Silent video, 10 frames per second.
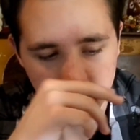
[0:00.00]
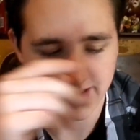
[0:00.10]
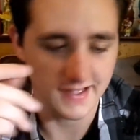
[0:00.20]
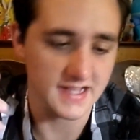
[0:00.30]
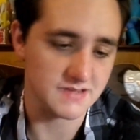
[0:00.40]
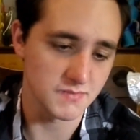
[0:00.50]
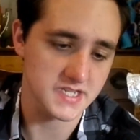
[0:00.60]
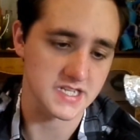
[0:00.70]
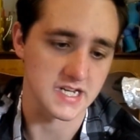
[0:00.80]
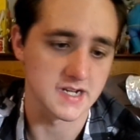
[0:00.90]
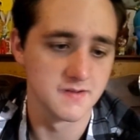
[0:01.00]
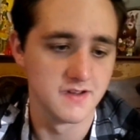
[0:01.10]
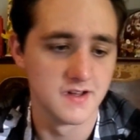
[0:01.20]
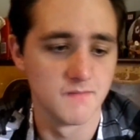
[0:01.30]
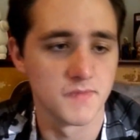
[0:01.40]
That's missing.
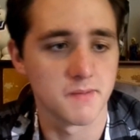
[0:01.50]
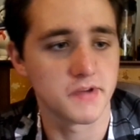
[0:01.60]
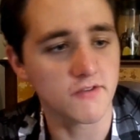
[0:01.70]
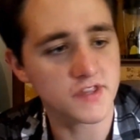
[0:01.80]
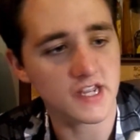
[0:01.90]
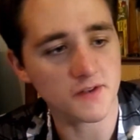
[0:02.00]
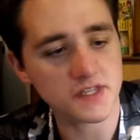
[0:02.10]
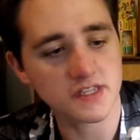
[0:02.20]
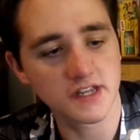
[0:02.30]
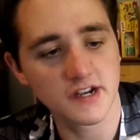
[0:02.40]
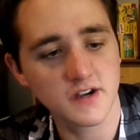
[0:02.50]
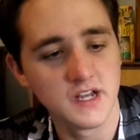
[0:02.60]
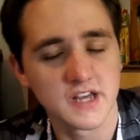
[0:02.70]
But everything else is there.